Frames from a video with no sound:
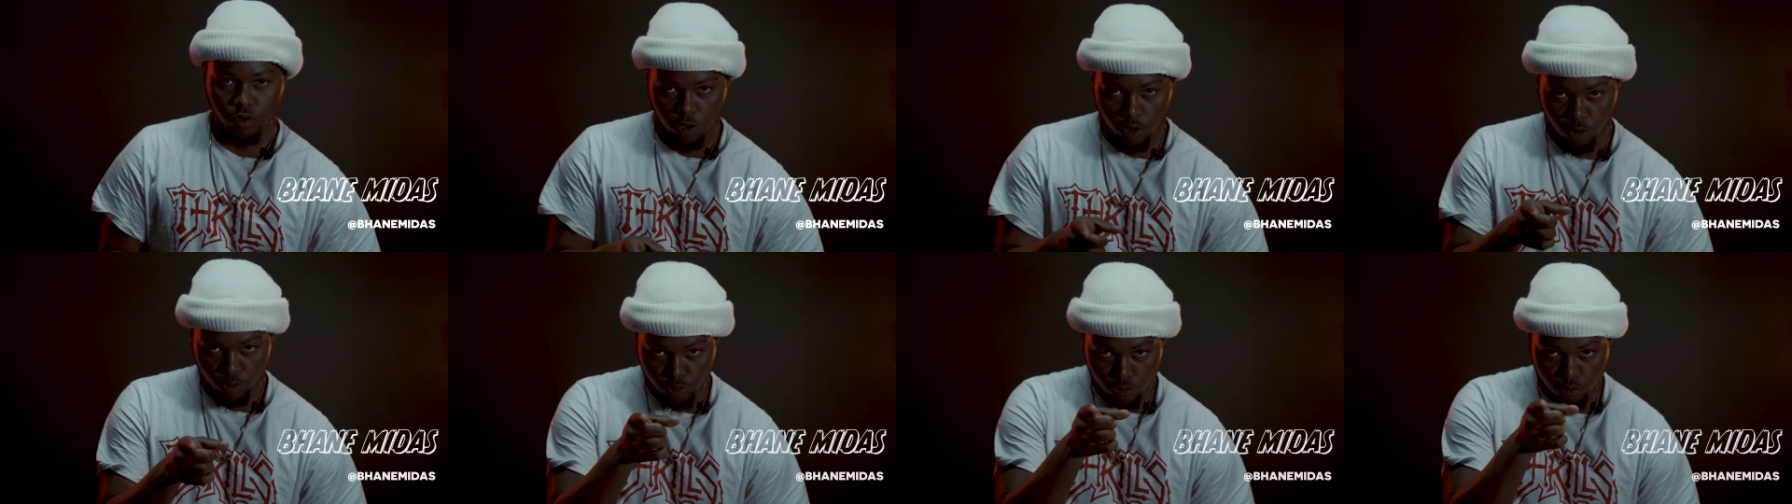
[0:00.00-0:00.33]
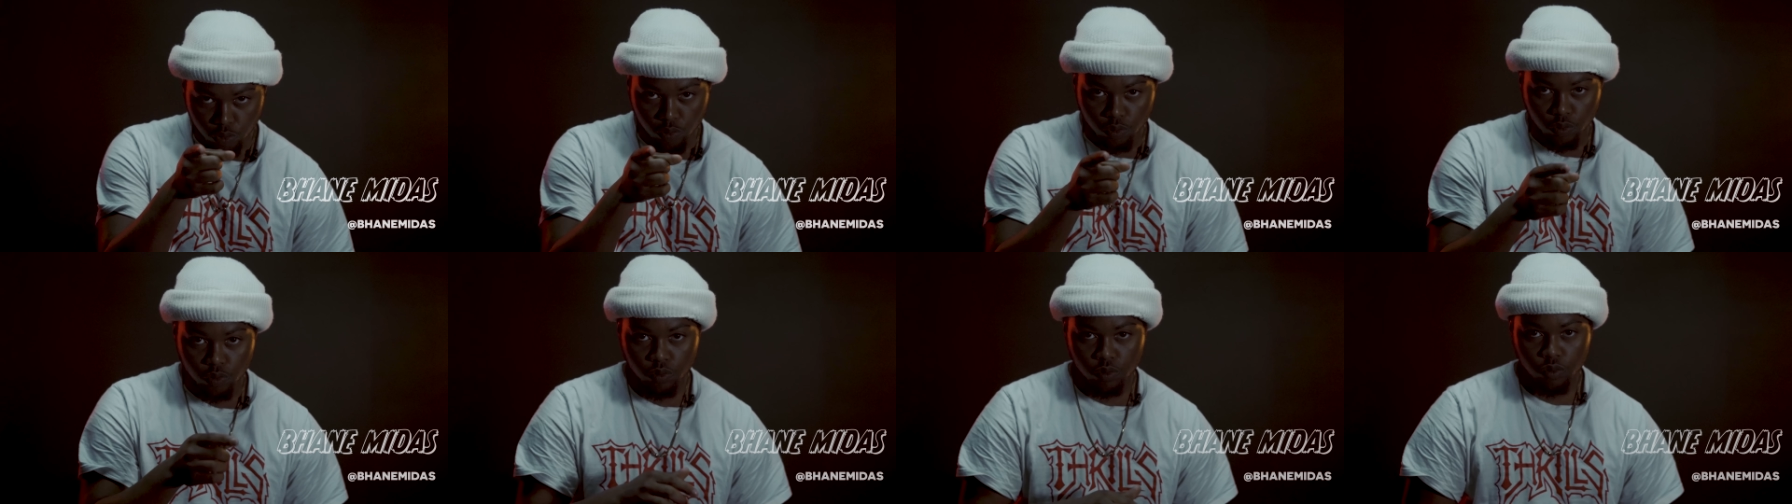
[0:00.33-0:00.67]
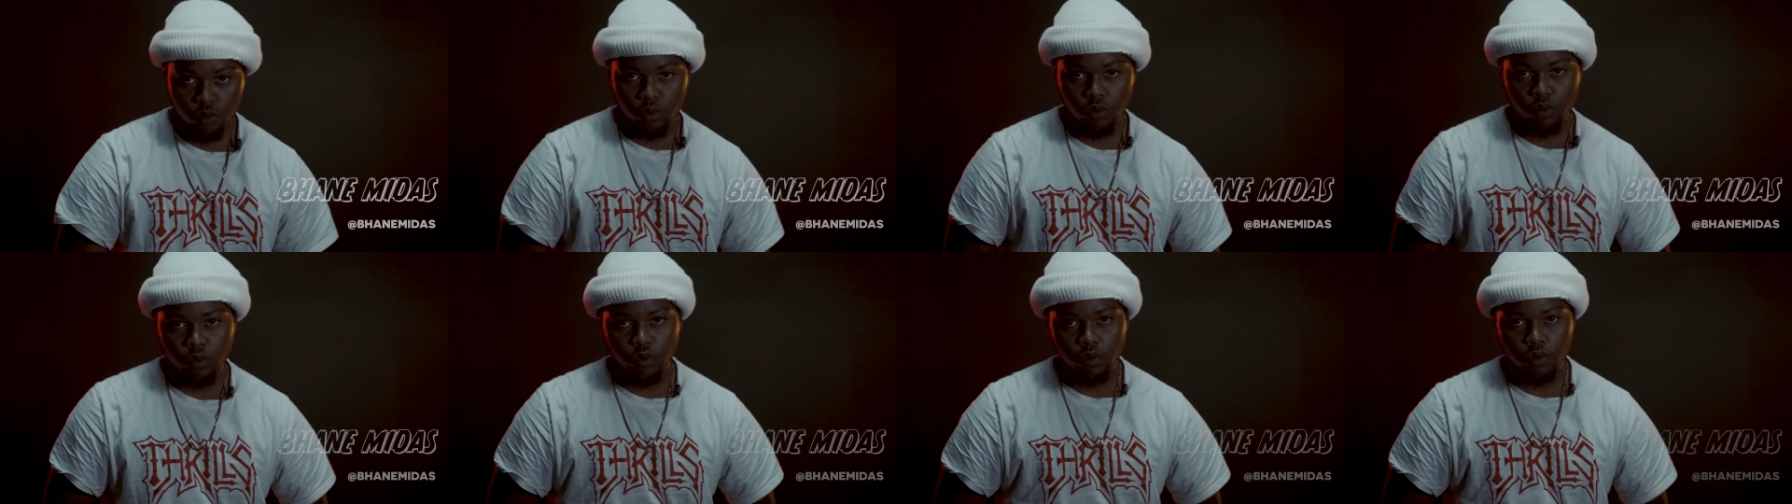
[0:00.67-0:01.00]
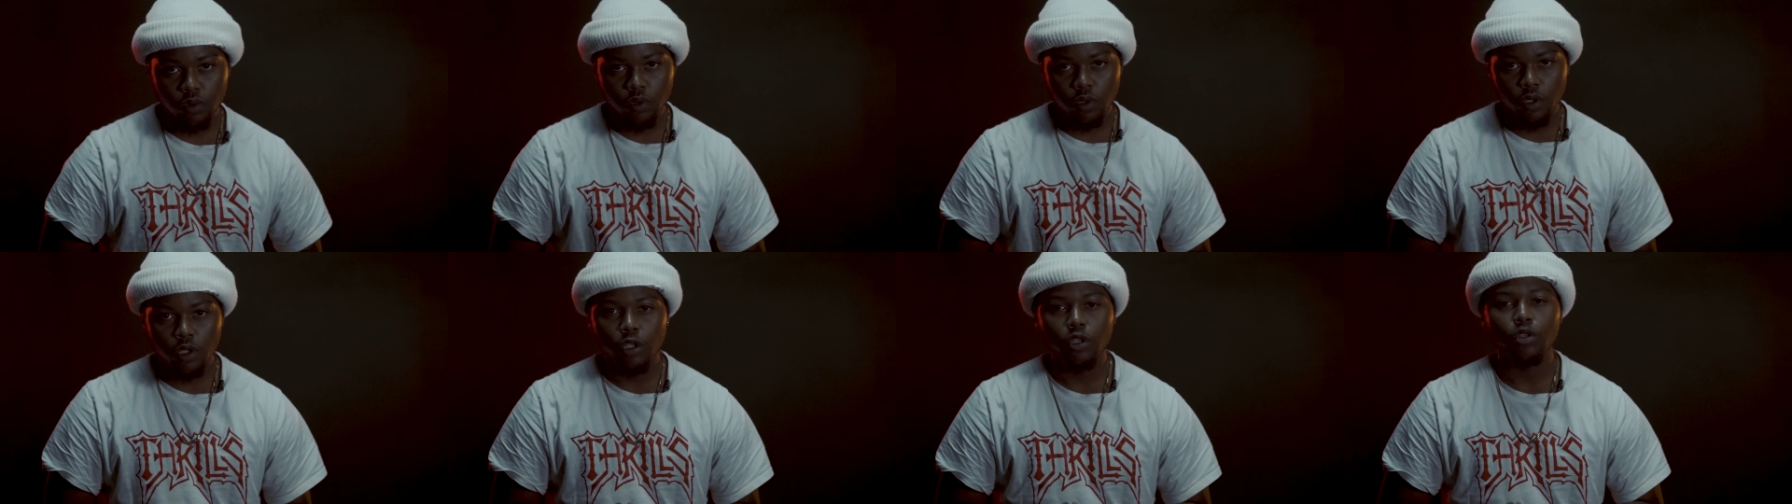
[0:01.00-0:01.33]
No, you.
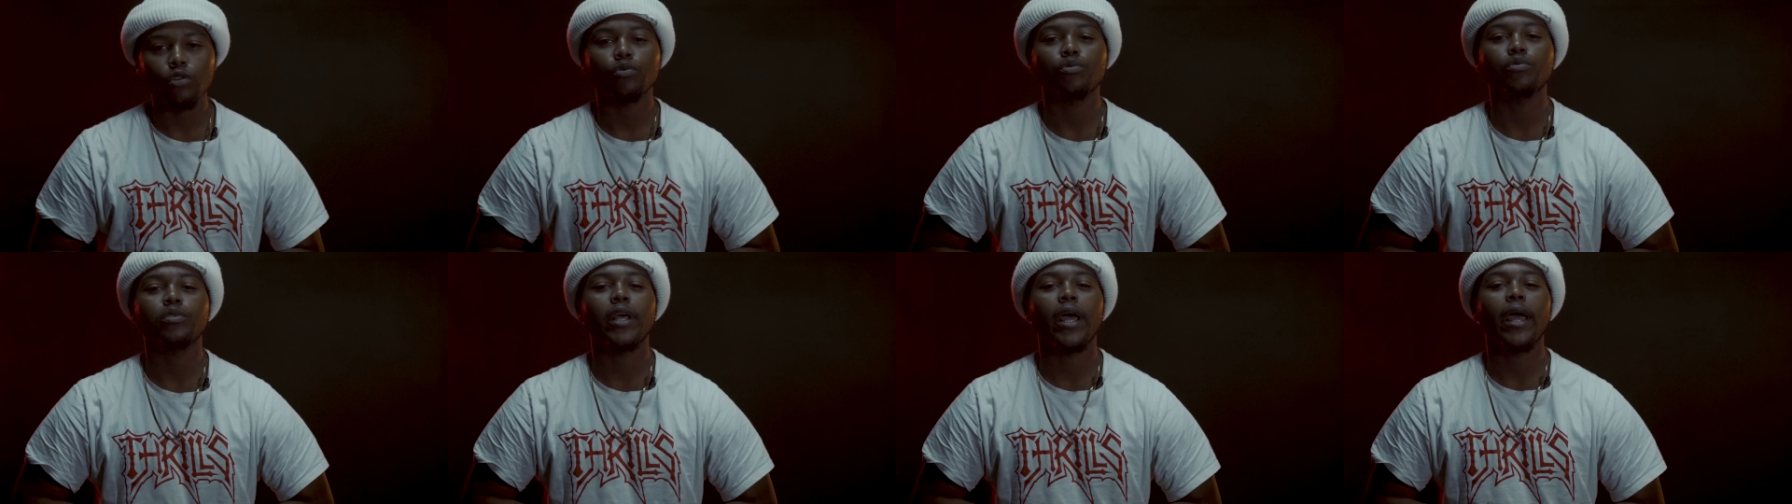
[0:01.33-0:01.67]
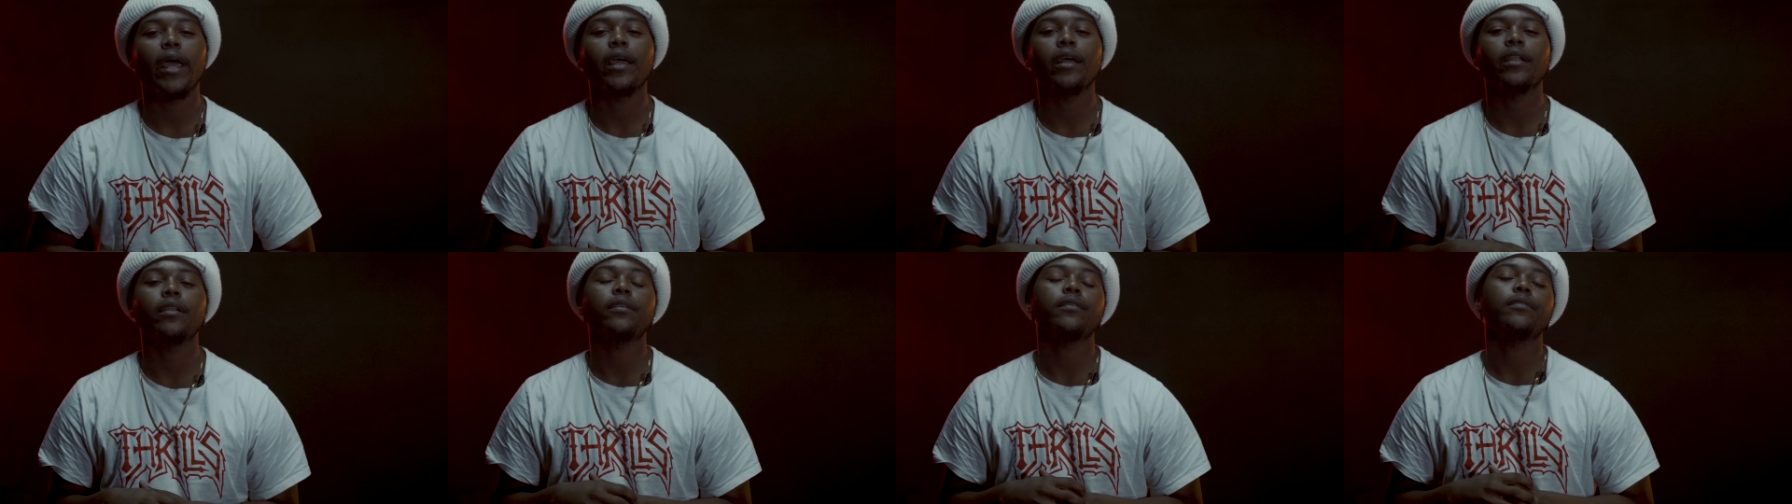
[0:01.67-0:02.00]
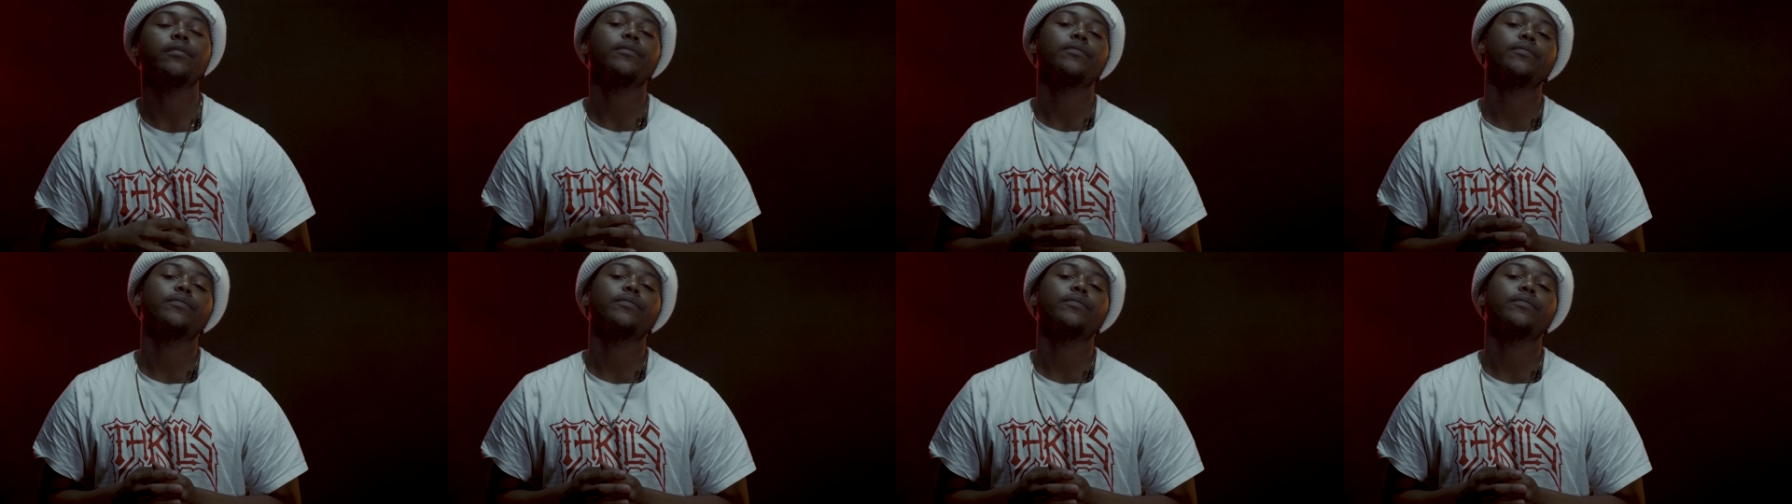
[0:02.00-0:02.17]
You dead.